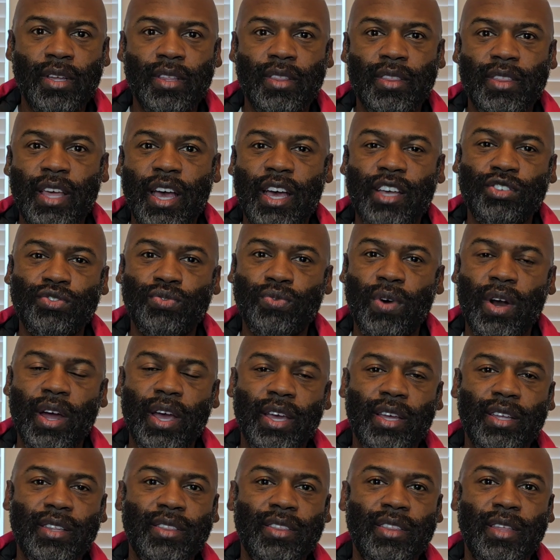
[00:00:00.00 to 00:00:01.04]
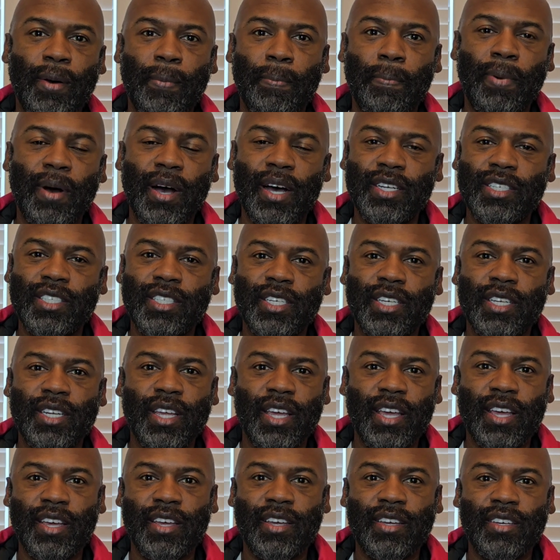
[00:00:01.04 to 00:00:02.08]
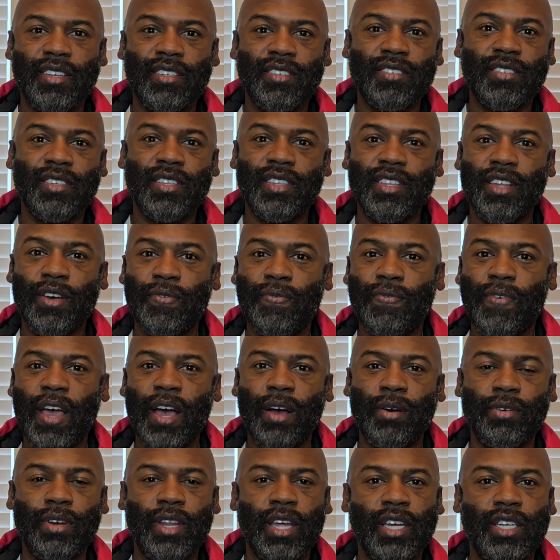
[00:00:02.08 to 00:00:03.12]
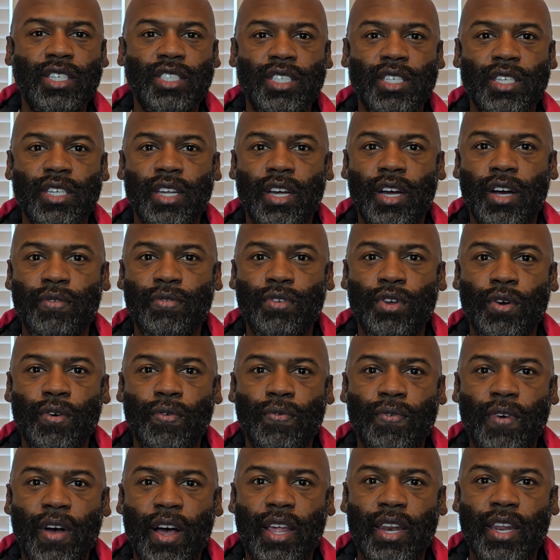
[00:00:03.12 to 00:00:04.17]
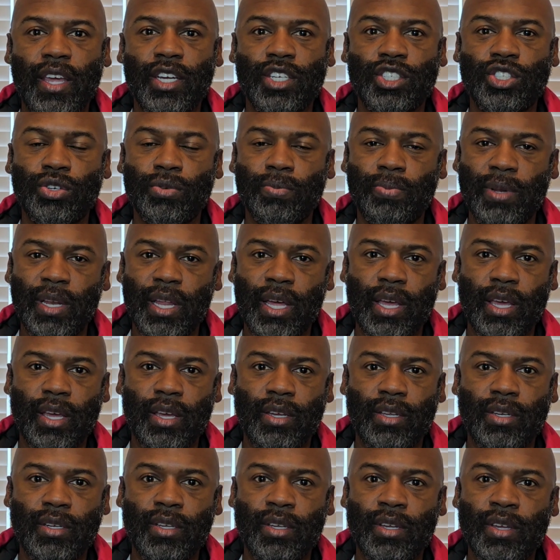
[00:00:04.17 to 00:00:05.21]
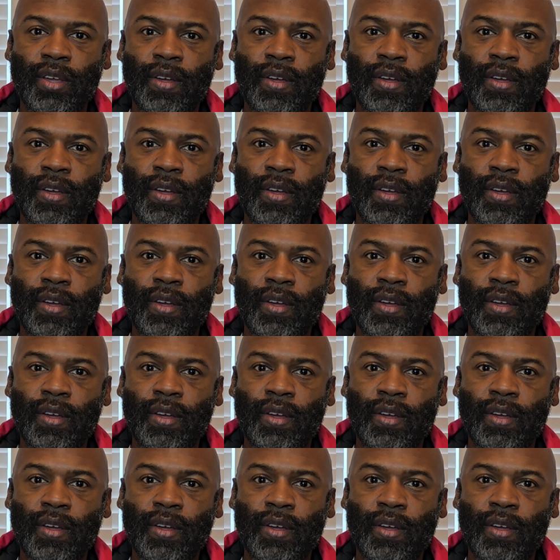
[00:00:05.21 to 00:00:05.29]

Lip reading: That's right. The budget is the foundation of your financial plan.